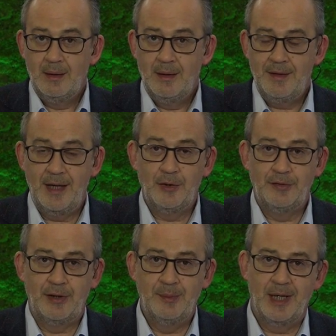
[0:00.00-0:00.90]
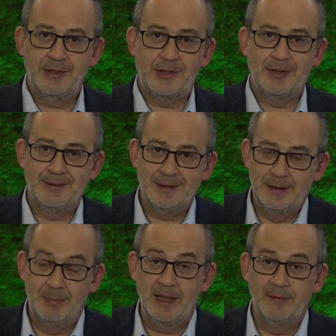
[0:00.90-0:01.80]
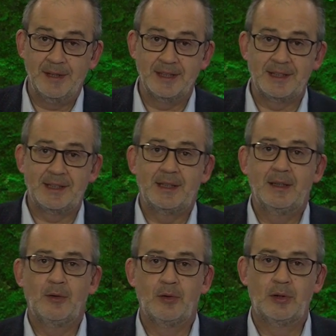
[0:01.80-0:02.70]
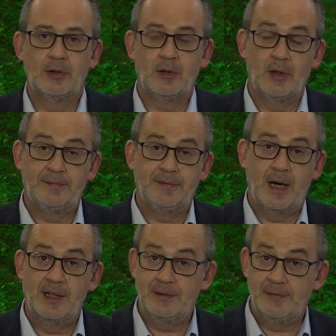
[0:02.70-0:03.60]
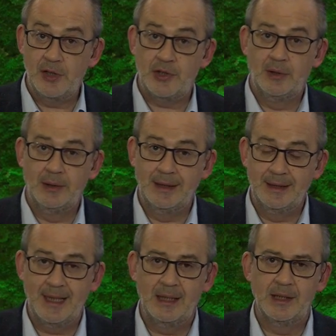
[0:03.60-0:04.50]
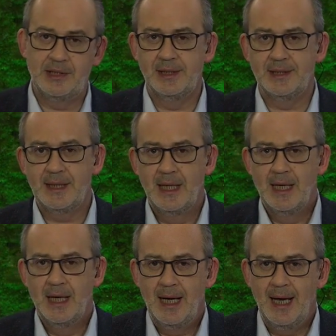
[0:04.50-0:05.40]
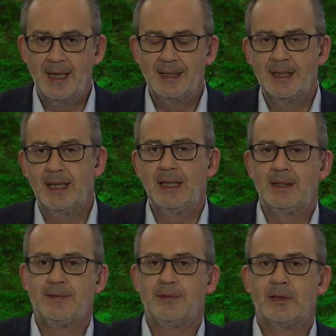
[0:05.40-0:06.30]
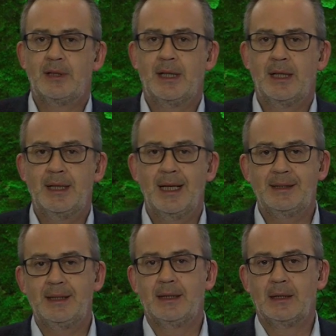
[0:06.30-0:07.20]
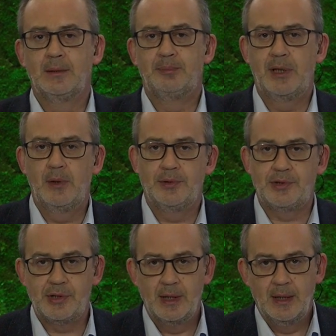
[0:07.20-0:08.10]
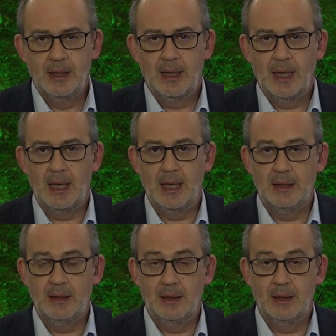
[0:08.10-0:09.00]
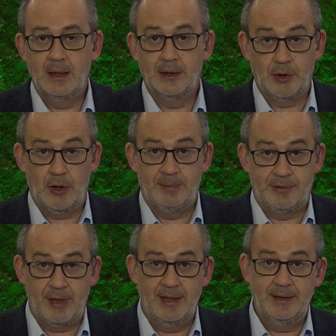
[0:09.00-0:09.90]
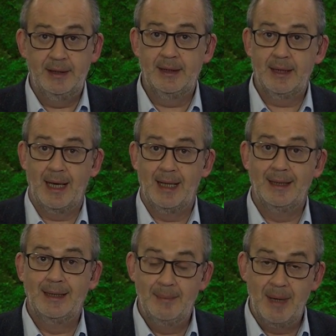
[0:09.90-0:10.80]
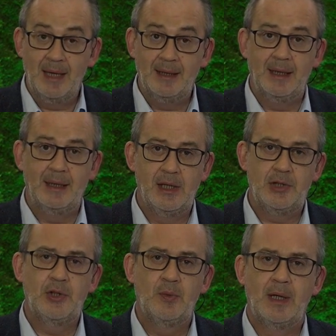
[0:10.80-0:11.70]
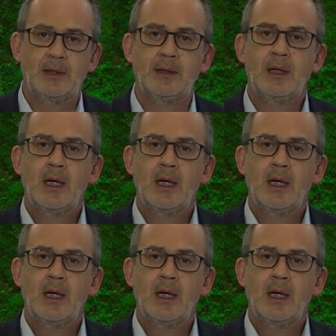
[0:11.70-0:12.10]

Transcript: Thank you very much. The benefits of artificial intelligence and the need for an ethical approach are a top trending and demanding issue, and